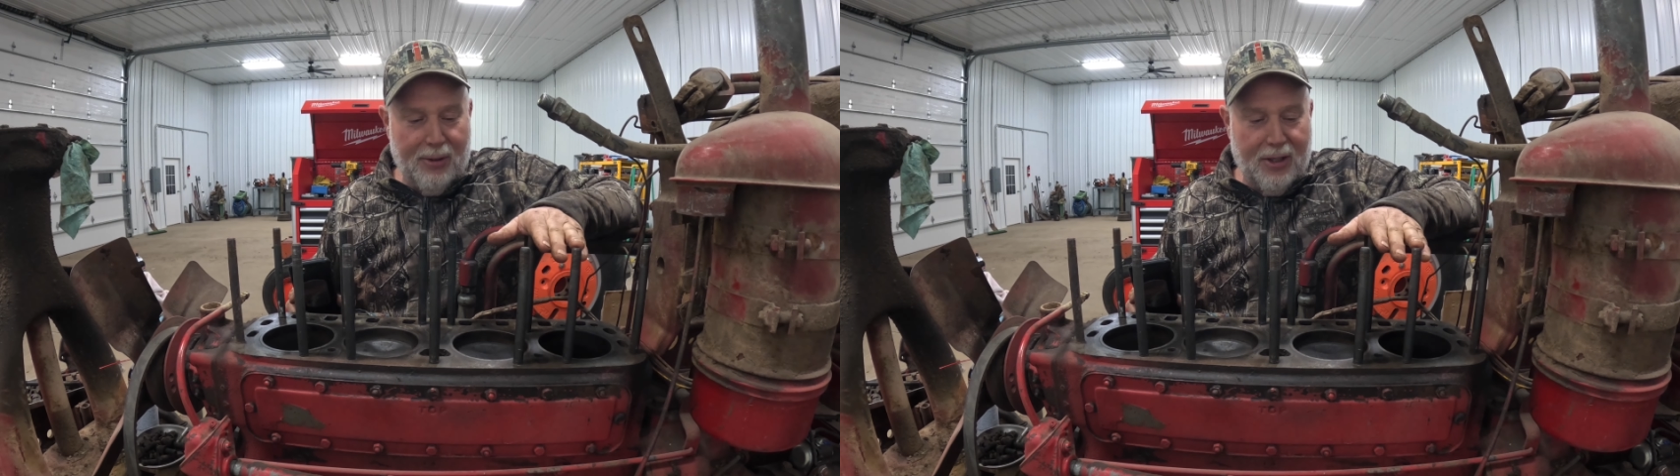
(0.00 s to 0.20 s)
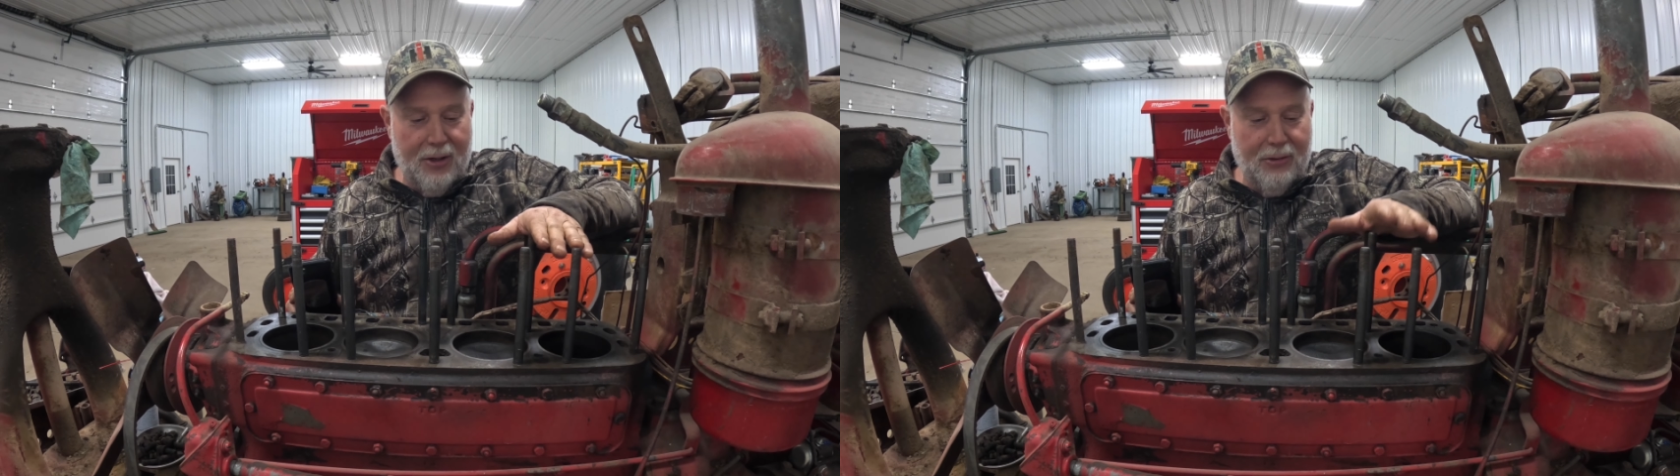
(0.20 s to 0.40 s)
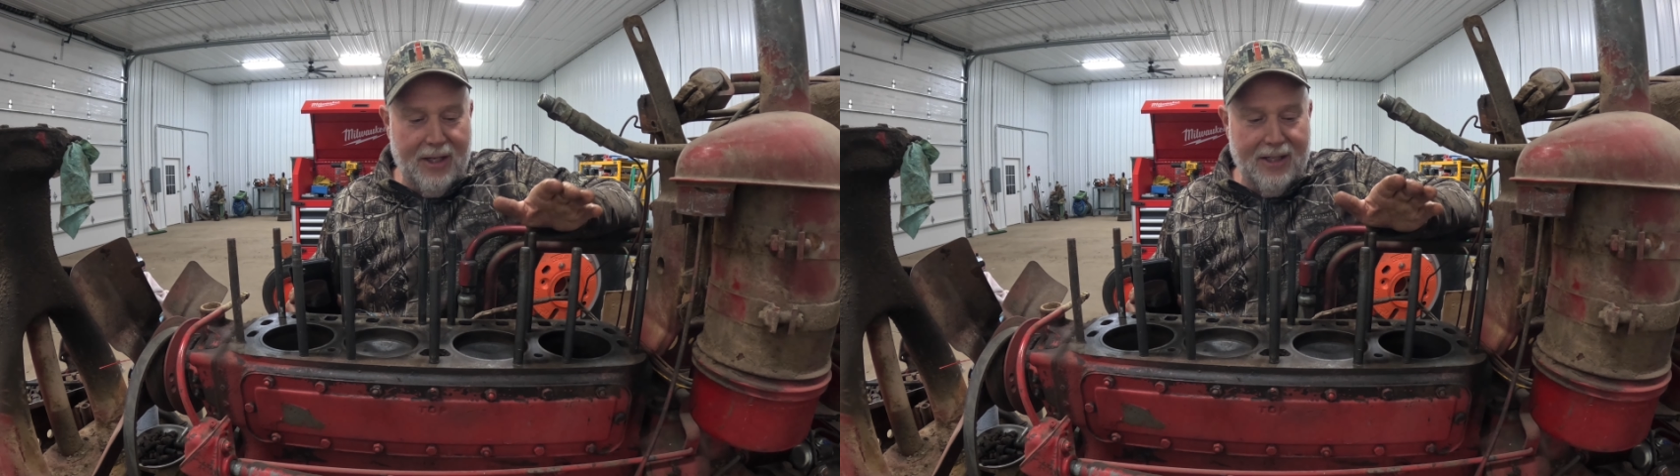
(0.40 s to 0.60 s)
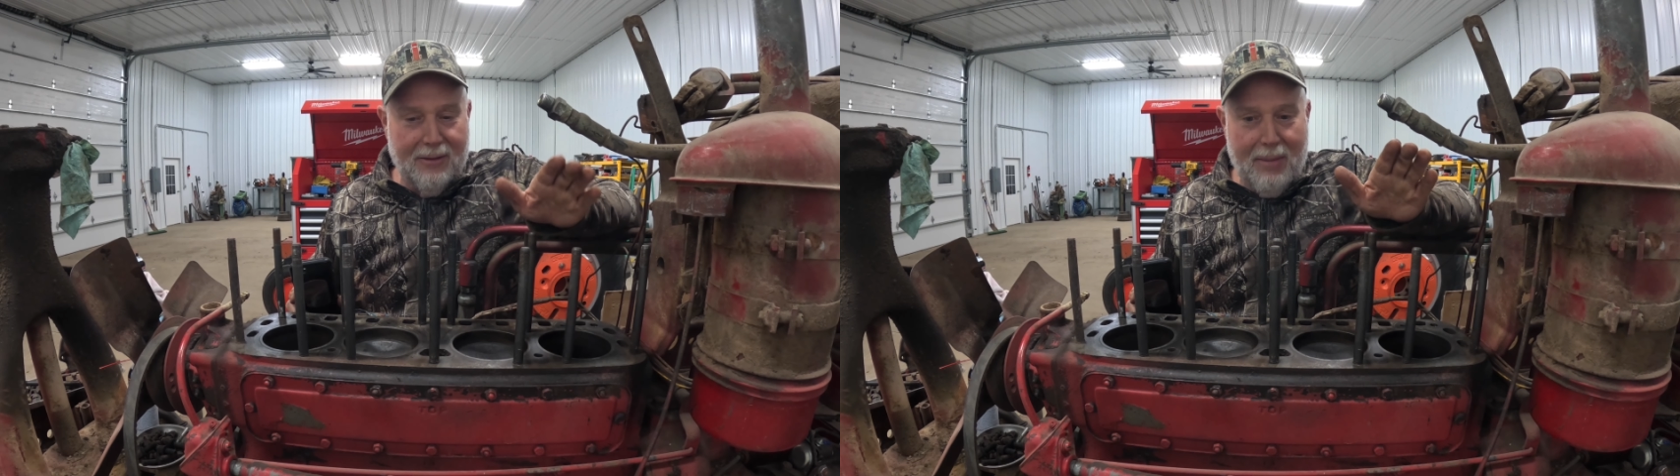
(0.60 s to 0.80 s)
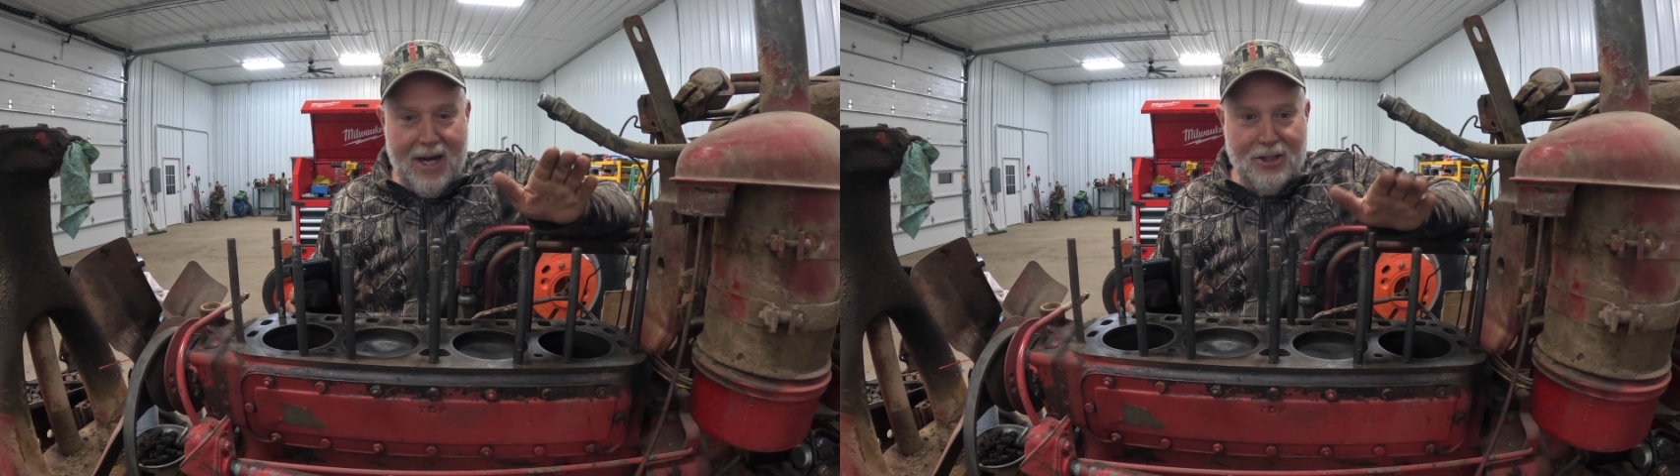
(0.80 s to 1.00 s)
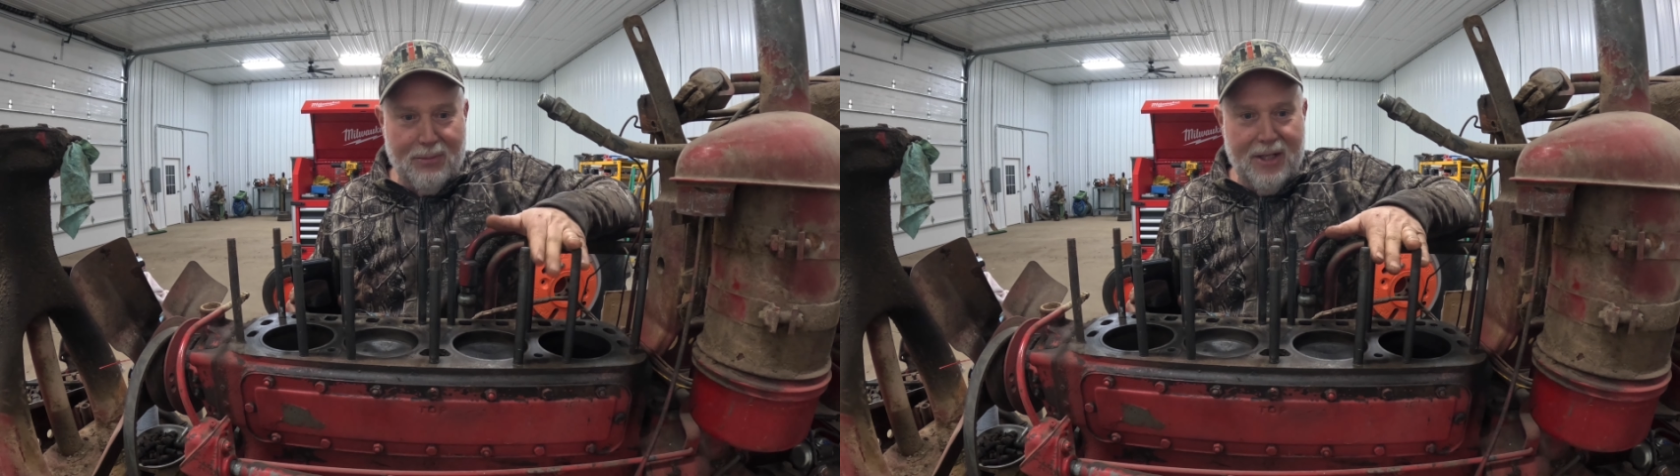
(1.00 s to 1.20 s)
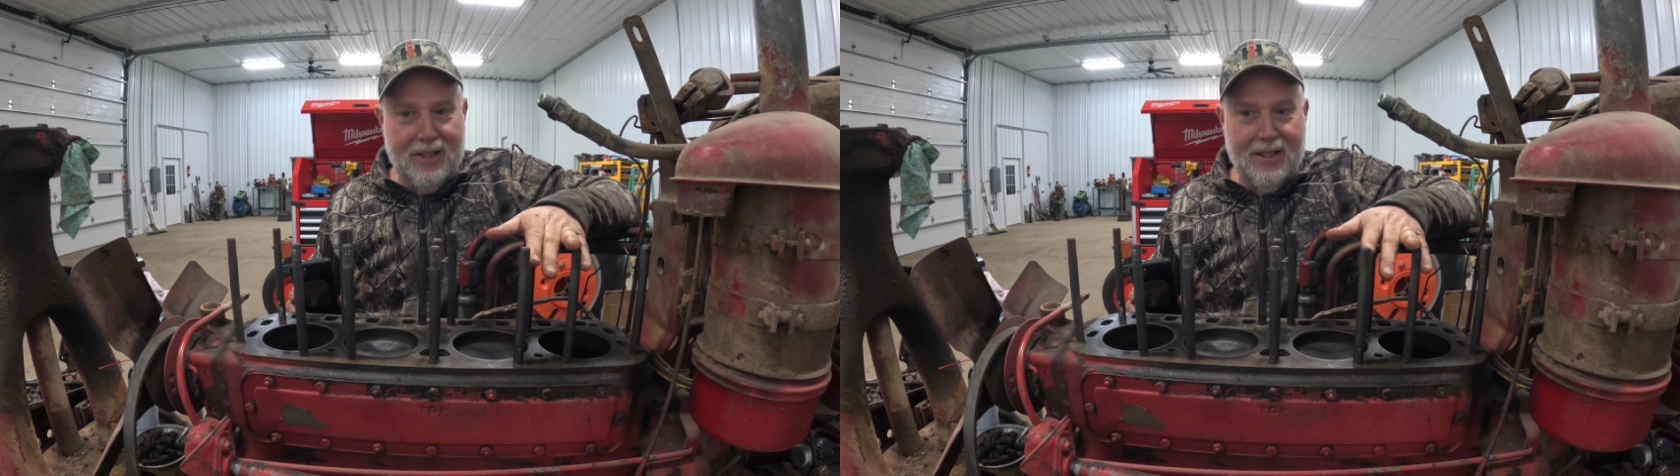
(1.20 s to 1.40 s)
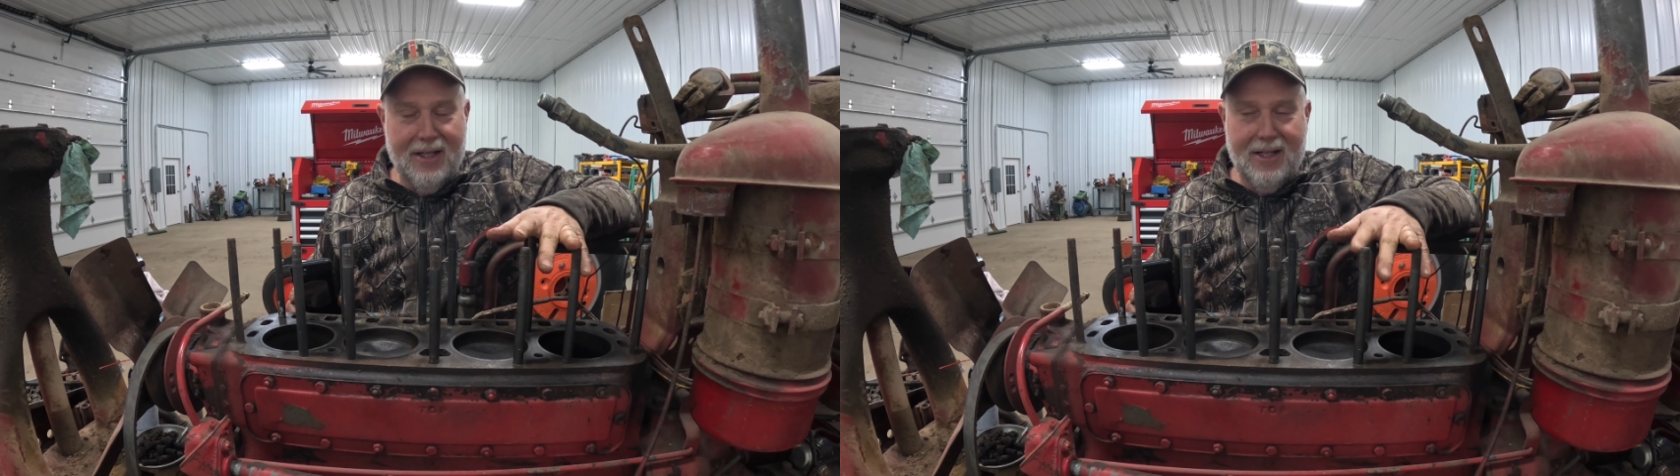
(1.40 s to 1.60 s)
coat in the basement